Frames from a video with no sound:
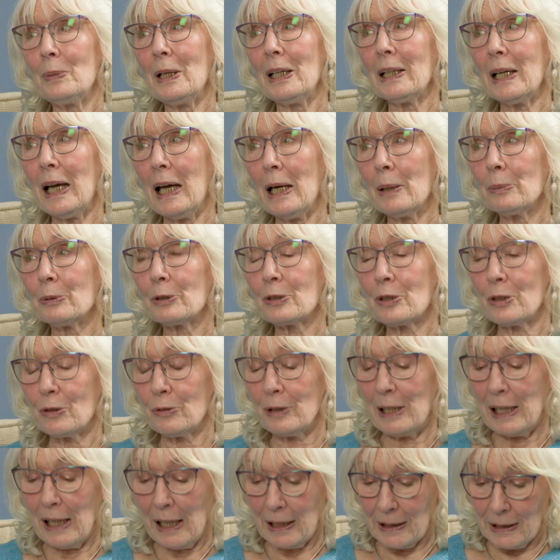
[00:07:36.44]
Being able to
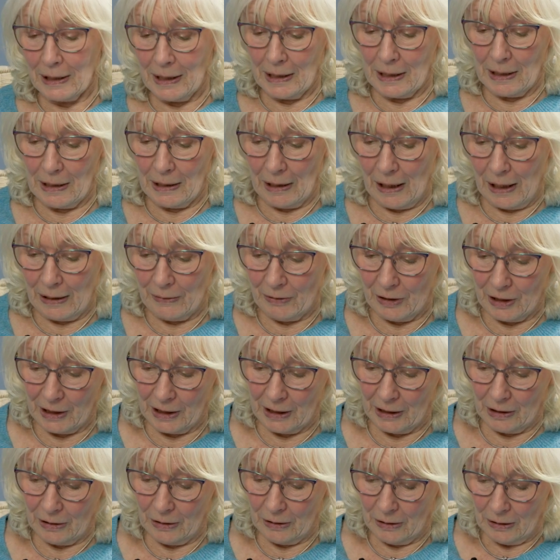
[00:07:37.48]
relax is a life
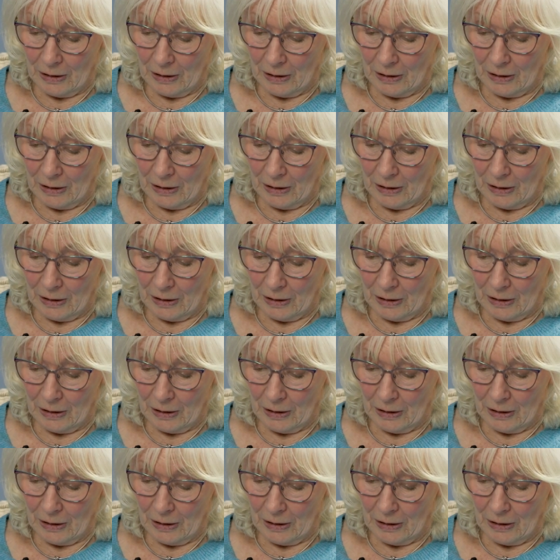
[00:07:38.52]
skill.